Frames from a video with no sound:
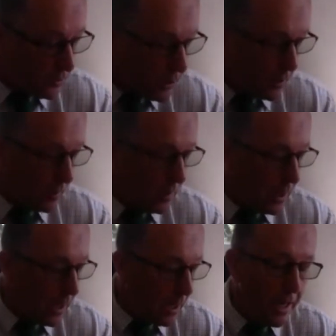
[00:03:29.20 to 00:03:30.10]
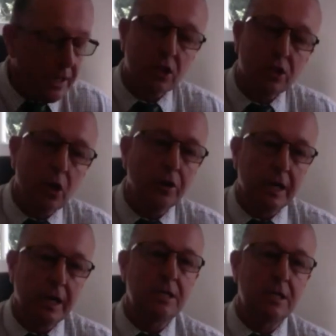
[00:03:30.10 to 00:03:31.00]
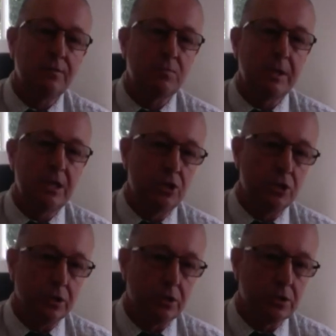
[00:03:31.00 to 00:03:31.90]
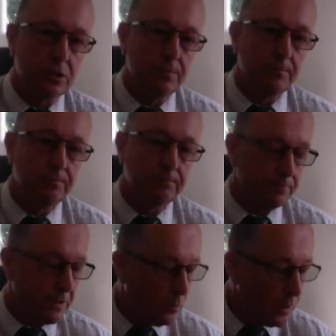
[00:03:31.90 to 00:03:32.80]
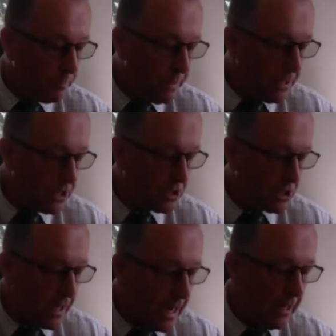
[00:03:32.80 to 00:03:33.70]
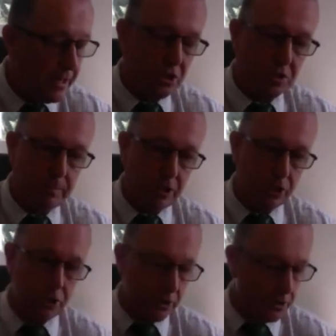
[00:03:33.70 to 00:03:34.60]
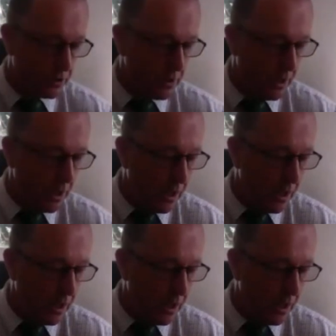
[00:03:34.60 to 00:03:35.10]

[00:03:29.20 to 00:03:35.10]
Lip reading: So it's a non-native species, which means it's an alien species.